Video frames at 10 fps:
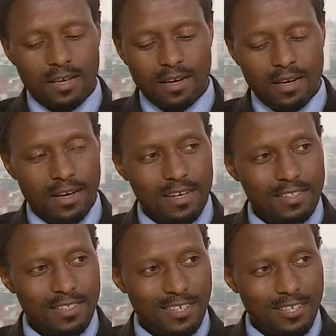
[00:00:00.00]

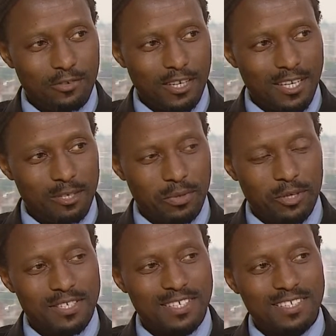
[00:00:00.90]
It's significant
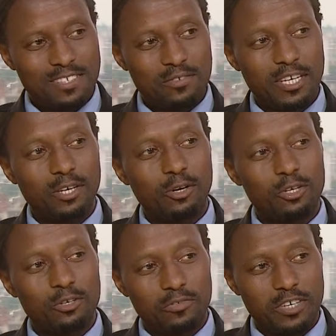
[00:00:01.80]
because it is very
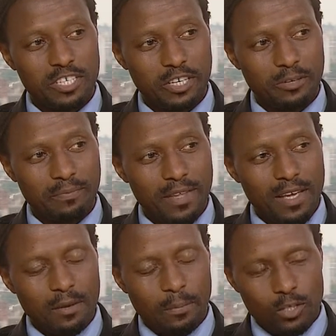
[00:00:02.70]
controversial,
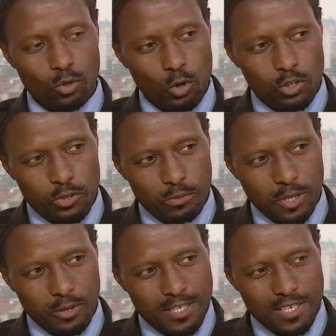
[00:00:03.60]
but also
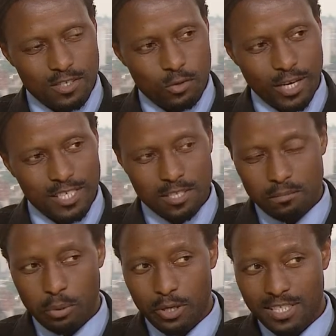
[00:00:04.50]
because he is quite
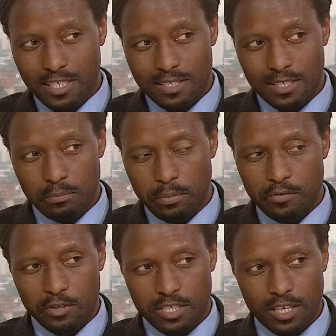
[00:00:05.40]
important and
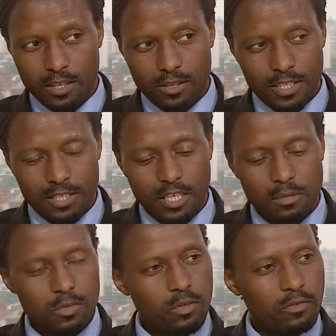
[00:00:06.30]
pivotal in
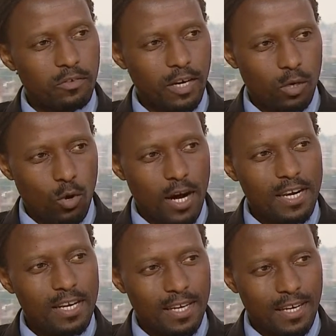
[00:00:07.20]
terms of
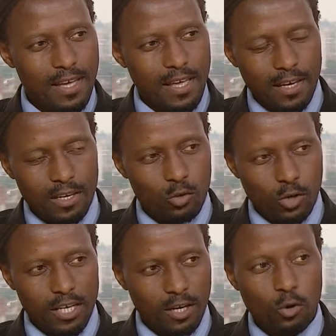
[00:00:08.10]
Rwanda and
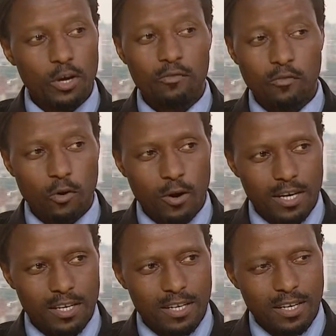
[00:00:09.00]
Rwanda going
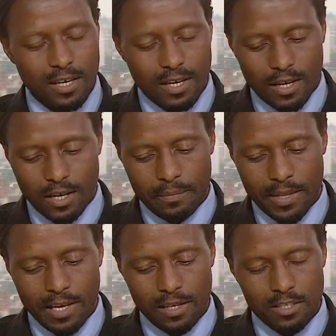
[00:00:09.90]
forward.
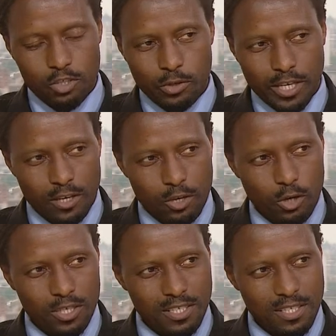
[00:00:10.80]
And you
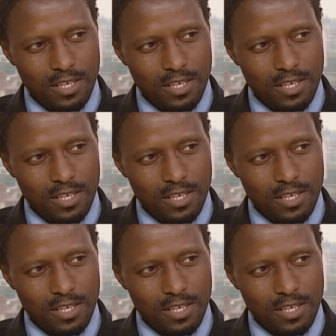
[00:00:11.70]
cannot